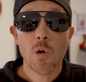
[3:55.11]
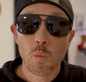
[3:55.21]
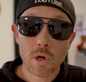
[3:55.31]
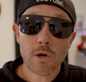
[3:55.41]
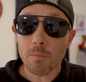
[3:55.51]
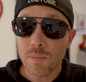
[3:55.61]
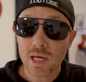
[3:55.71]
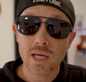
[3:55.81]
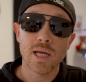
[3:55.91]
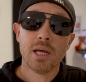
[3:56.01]
will
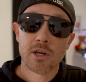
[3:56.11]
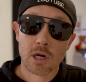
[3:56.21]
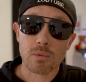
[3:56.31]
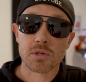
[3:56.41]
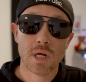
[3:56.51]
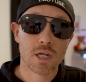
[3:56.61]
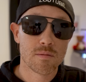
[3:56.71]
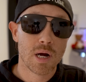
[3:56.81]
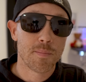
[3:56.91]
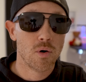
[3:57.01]
be number 10
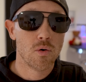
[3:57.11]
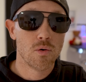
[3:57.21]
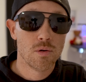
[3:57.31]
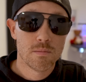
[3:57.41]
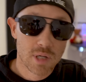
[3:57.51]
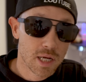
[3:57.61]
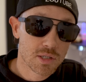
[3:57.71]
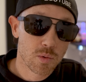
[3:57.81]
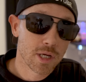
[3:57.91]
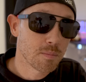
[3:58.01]
in my poll
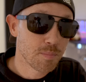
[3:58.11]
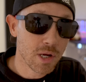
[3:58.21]
next week,